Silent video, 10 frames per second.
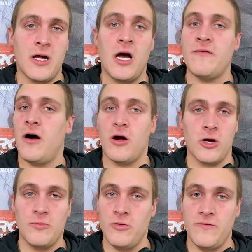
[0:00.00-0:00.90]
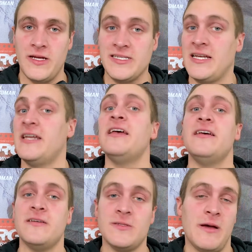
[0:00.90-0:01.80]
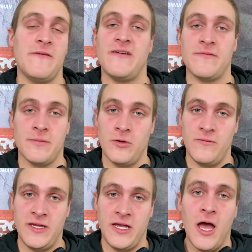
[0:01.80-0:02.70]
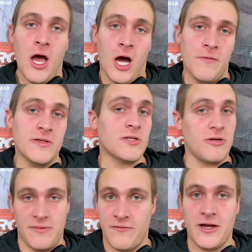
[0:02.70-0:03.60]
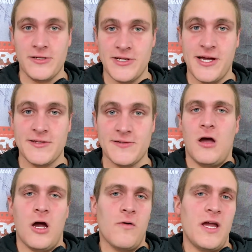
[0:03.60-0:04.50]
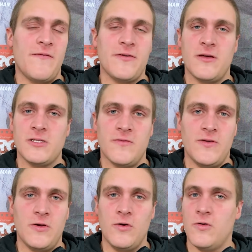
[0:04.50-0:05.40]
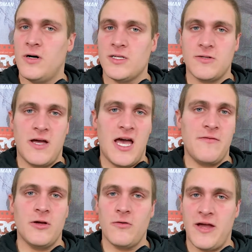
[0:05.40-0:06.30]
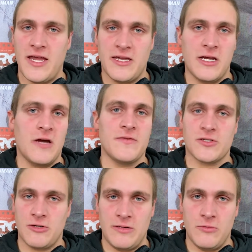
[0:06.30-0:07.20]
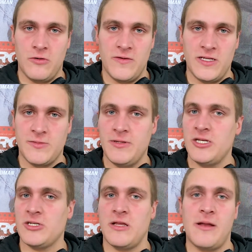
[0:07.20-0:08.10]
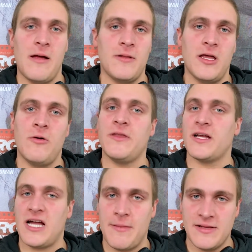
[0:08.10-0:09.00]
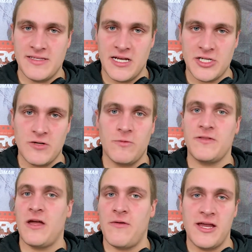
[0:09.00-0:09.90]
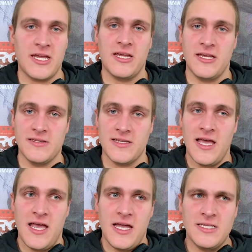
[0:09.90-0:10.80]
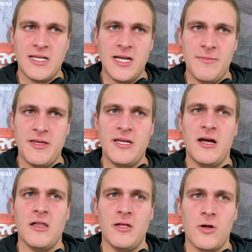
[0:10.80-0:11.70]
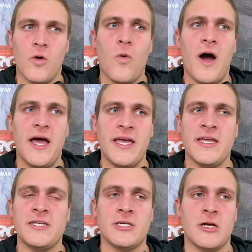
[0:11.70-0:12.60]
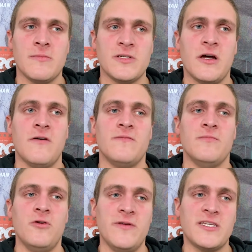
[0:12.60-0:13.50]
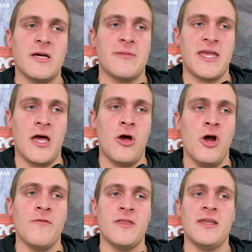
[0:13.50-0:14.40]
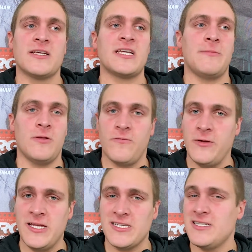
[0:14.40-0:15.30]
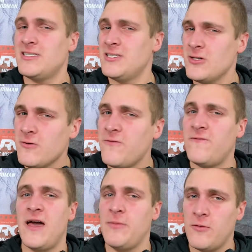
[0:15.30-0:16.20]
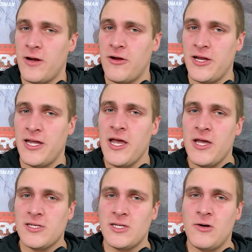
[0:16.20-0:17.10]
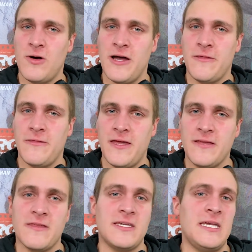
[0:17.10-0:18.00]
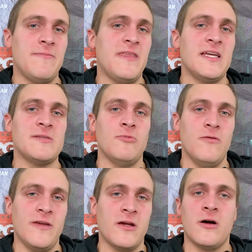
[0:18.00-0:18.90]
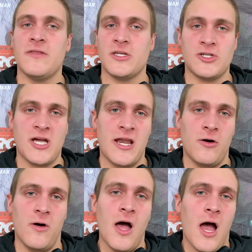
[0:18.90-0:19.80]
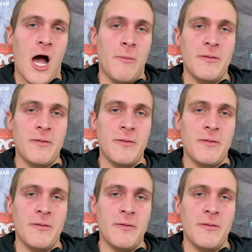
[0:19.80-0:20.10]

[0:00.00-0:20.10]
of horror movies, and it is my favorite movie of the Scream franchise. Alright, for those of you who also have your ranking of the Scream movies, be sure to let me down below in the comment section what that ranking is. It's going to be a little quiet in terms of movies coming out over the next couple of weeks until February, so I think to keep things moving on this channel, I'll be